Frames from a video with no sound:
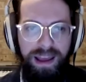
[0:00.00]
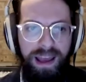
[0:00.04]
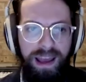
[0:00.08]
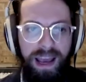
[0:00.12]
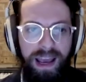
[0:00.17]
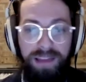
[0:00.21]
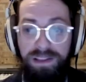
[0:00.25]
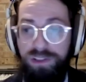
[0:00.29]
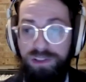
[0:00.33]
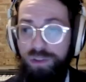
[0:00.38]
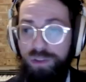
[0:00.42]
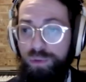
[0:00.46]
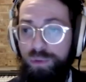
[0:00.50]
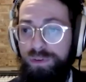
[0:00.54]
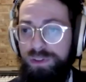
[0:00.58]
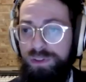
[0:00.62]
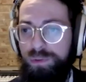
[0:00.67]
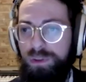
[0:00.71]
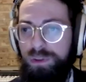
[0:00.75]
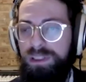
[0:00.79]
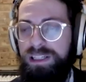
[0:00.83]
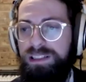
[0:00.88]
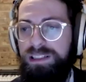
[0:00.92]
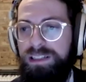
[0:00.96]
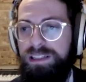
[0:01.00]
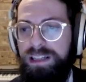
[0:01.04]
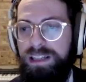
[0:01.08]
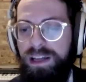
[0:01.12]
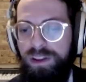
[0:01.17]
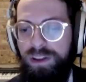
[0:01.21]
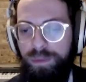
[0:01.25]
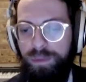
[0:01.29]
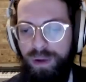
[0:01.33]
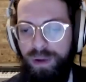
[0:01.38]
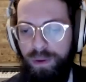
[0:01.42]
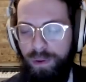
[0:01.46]
And these two movies were linked
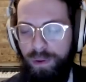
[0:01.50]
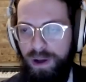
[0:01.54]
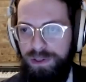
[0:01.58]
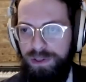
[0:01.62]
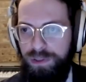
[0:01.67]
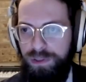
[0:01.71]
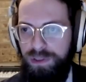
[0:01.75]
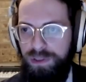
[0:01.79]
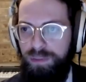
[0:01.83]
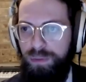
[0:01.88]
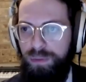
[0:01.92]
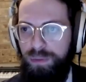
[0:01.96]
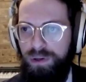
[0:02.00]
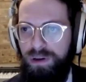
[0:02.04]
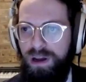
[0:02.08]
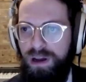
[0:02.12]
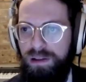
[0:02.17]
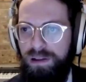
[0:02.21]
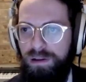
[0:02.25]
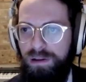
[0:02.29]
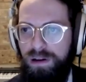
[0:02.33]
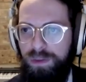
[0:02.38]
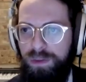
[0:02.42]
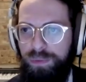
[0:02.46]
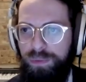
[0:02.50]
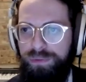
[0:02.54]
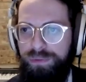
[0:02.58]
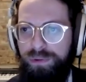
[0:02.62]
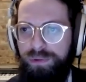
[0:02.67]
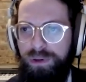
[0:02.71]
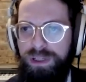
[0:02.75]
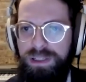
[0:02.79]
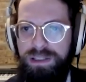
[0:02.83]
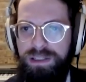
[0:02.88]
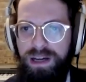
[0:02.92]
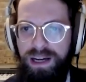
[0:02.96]
together by Roger Ebert not long before
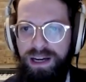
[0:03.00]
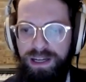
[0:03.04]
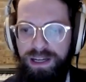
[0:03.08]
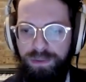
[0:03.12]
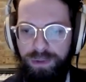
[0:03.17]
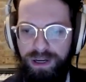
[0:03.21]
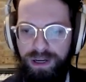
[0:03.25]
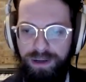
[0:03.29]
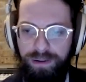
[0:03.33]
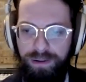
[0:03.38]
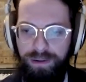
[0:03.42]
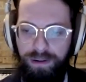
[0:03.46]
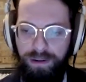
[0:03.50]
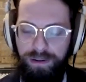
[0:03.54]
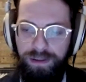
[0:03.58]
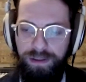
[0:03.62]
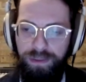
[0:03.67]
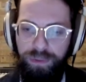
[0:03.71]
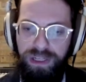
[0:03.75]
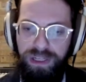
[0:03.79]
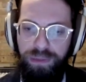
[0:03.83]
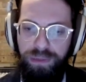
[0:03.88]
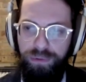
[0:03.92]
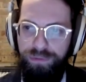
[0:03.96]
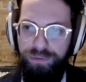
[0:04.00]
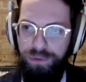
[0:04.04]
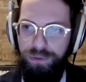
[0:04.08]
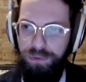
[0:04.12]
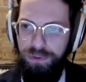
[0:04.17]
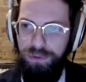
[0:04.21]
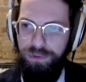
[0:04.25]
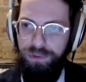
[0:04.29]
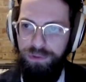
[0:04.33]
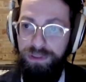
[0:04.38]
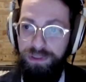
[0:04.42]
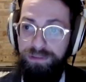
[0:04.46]
he died, where he reviewed
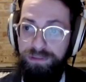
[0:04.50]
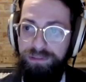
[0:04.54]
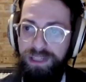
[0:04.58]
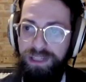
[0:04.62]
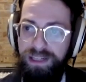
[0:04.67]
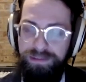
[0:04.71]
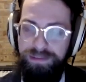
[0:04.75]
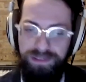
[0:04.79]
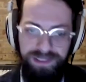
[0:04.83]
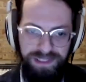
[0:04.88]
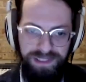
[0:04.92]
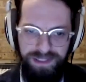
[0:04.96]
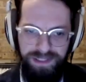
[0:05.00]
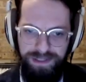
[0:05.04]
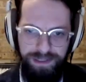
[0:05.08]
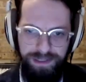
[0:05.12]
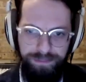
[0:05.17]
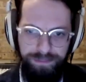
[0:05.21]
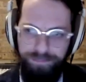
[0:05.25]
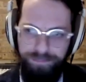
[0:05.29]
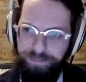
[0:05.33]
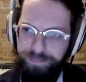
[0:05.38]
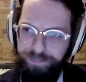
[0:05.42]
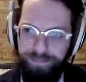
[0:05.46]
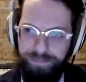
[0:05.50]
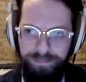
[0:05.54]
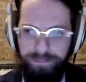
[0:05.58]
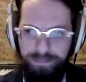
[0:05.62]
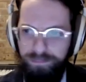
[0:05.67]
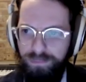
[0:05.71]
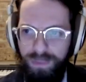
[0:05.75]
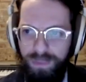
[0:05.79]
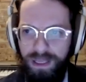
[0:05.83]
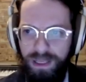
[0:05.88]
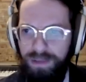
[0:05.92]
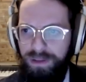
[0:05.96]
The Tree of Life. He said that
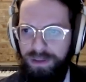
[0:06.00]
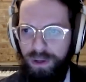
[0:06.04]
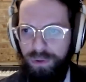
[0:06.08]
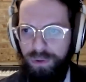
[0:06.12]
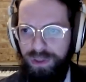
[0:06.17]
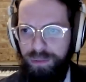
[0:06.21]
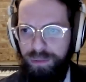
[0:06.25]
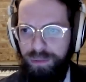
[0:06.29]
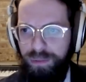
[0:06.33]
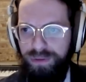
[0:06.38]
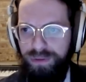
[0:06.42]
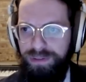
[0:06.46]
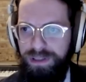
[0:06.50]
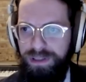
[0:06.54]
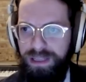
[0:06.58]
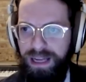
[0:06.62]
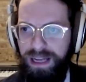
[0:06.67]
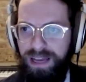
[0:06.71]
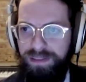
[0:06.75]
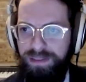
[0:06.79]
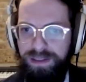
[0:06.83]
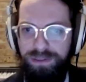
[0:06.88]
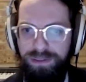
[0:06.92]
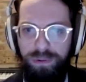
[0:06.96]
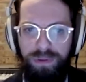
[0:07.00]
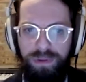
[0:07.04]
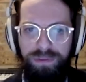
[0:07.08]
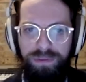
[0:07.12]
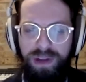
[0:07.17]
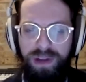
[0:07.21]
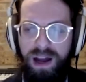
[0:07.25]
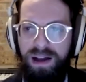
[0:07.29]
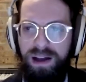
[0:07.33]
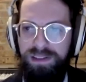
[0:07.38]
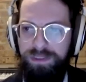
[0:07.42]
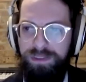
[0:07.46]
the only movie that had this sort of
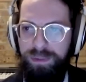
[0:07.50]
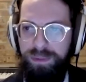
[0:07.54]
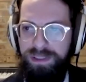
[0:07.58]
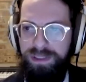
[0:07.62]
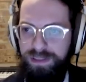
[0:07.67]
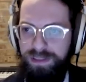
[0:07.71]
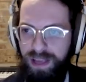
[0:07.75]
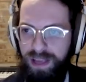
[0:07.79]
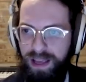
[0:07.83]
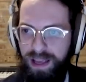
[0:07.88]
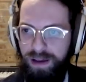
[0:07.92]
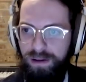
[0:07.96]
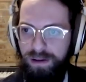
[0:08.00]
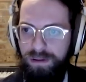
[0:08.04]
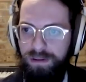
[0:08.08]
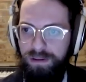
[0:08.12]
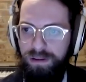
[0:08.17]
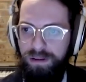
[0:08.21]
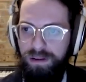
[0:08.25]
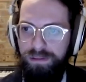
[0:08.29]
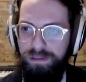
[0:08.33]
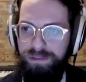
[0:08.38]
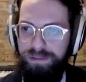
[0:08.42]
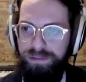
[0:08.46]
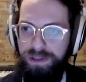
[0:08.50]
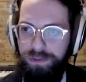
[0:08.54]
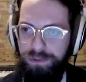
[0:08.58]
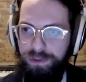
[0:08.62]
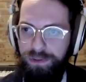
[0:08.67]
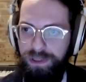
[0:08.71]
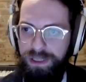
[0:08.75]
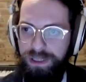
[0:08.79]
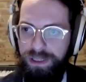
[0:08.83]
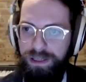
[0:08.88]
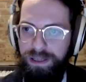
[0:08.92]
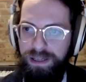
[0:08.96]
cosmic scale of
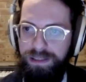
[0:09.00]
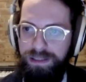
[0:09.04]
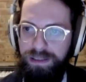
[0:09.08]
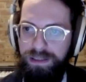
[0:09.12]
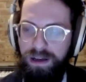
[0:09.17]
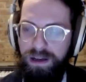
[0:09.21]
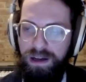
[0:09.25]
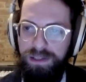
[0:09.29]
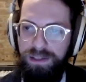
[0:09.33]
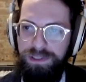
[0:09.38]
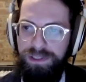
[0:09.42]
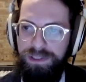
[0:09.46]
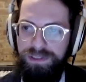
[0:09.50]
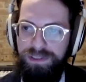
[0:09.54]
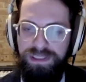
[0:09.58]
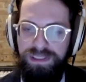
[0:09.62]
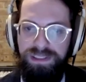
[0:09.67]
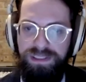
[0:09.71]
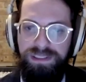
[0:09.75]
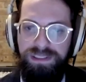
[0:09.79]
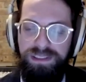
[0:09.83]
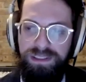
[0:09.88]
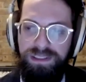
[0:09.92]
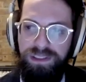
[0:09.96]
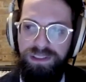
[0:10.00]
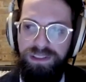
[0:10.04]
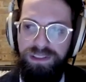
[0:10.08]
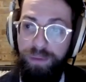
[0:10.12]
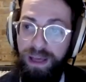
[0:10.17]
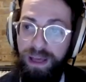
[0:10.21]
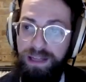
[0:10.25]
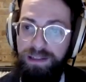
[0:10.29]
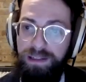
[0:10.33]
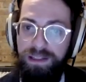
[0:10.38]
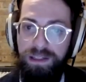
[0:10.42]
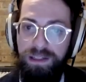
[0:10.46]
history and consciousness and
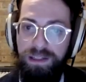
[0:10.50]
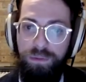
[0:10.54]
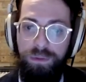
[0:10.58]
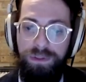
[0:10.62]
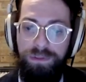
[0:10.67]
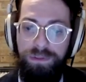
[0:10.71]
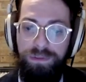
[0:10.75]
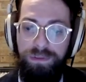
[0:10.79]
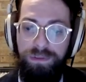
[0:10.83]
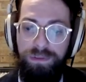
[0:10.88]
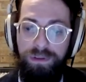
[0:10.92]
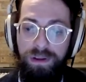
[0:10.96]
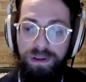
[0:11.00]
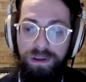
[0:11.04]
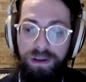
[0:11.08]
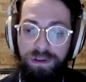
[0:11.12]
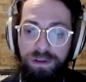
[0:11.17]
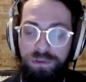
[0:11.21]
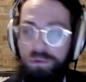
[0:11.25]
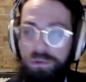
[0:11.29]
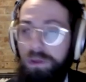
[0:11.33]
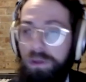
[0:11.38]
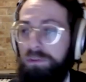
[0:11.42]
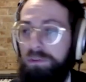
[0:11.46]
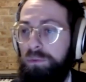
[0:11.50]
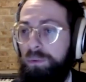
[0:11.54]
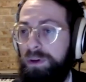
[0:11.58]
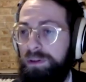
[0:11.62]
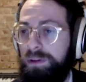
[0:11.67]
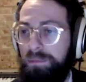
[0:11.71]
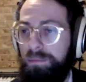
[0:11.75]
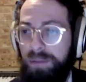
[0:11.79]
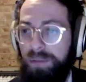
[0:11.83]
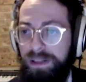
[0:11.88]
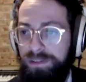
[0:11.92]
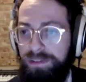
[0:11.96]
humanity was
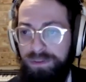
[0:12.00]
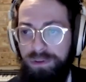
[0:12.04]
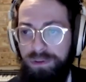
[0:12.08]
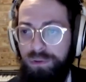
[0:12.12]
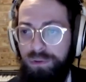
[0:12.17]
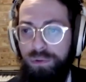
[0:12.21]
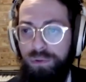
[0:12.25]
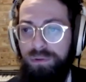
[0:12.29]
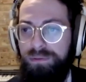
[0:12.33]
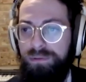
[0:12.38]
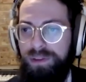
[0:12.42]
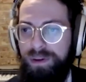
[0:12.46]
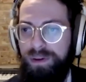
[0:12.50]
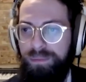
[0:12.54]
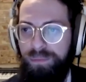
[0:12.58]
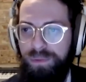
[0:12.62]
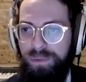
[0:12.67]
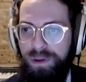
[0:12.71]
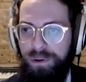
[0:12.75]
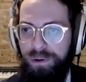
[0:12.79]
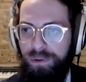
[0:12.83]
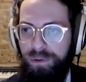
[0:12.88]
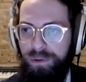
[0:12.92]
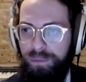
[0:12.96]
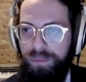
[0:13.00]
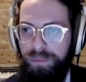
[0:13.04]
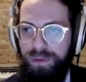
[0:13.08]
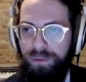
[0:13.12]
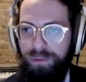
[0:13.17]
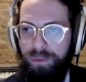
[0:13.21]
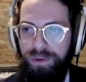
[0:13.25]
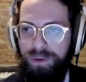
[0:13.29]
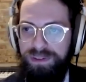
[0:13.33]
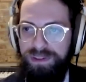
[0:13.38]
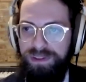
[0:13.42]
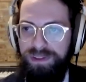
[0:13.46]
2001. It's the two of them. They're the
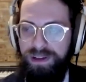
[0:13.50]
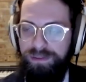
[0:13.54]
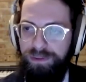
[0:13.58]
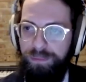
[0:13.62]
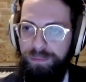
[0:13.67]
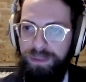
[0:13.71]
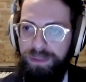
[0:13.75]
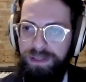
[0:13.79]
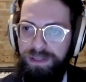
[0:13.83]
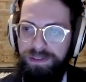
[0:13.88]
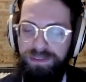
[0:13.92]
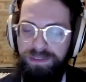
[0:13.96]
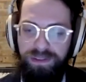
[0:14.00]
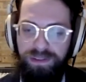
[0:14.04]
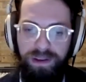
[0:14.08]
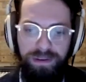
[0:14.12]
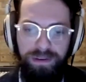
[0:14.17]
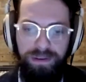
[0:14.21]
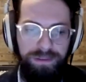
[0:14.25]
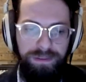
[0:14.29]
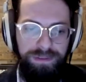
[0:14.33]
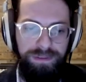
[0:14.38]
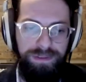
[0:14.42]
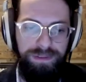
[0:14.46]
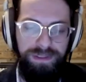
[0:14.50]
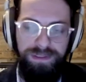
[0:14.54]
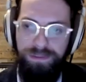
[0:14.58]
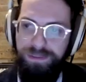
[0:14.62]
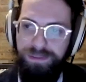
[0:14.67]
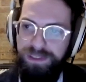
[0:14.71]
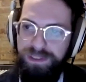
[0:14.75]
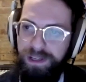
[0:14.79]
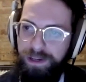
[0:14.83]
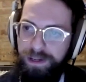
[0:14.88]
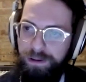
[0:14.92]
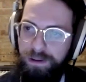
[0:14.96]
ones that have the biggest sense of
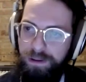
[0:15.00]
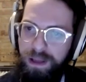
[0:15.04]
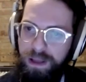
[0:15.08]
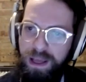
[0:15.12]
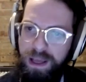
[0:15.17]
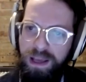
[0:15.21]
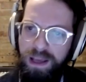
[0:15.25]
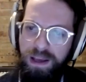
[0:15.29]
scale.